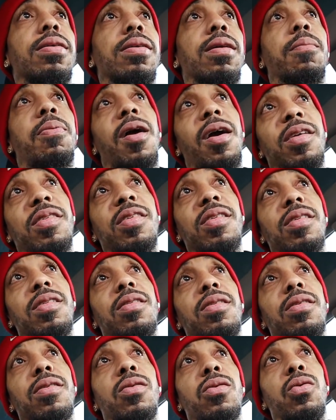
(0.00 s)
the person
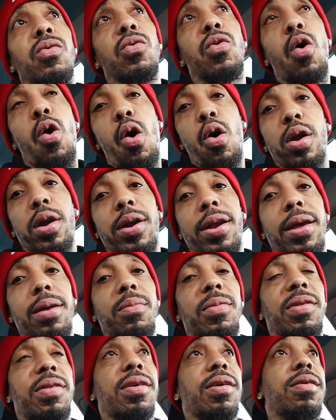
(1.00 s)
who car the
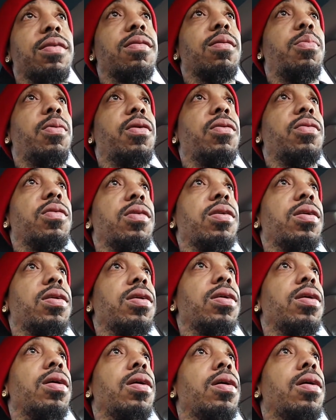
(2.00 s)
name is in, supposedly.
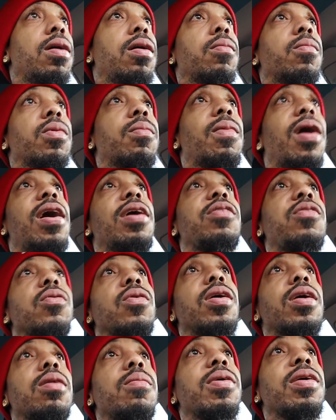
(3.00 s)
But mind you,
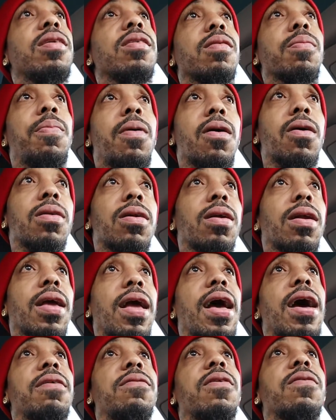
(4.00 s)
him and his partner, they
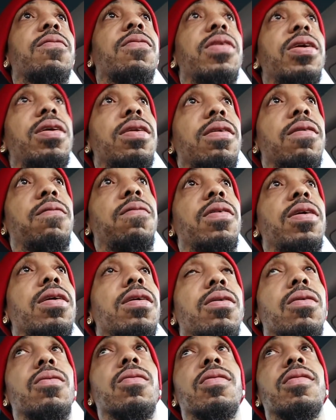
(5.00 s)
have a fleet of
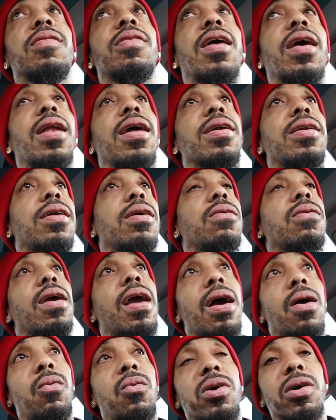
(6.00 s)
vehicles. It's not like they only
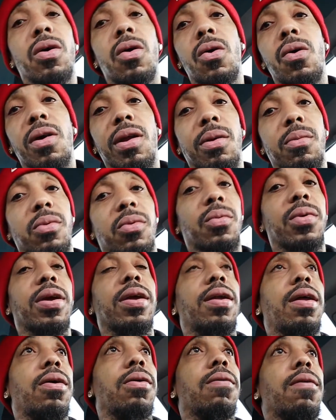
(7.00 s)
had one car that was
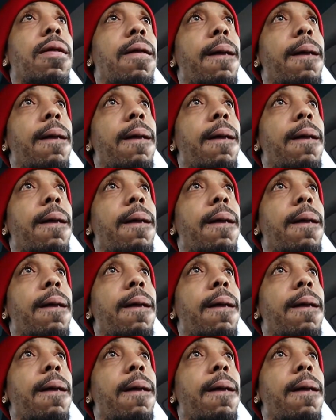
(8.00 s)
renting out.